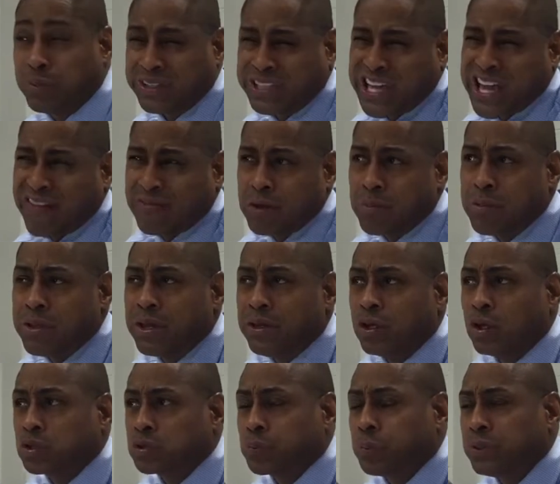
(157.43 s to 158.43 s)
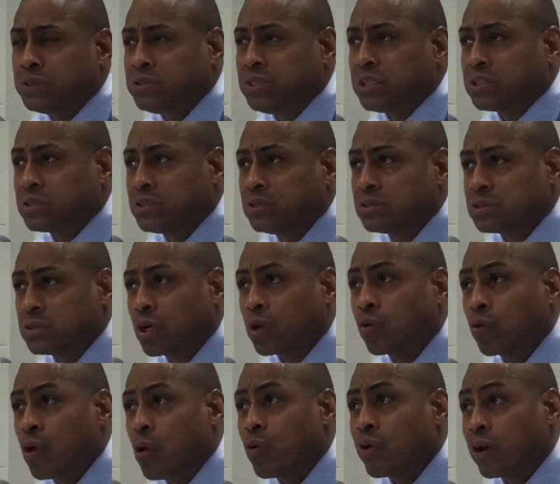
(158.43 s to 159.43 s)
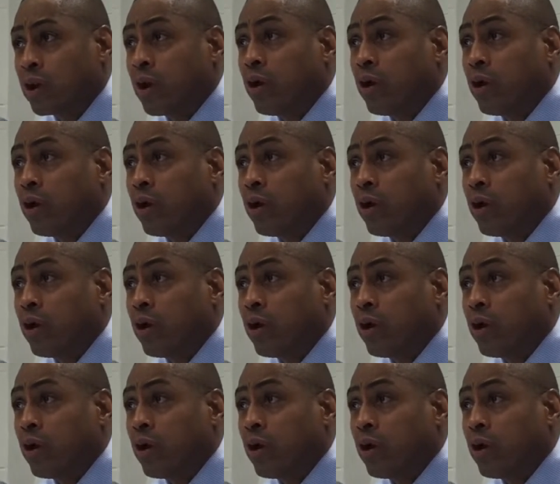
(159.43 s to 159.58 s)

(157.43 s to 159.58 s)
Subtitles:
But they have to be in those positions to grow and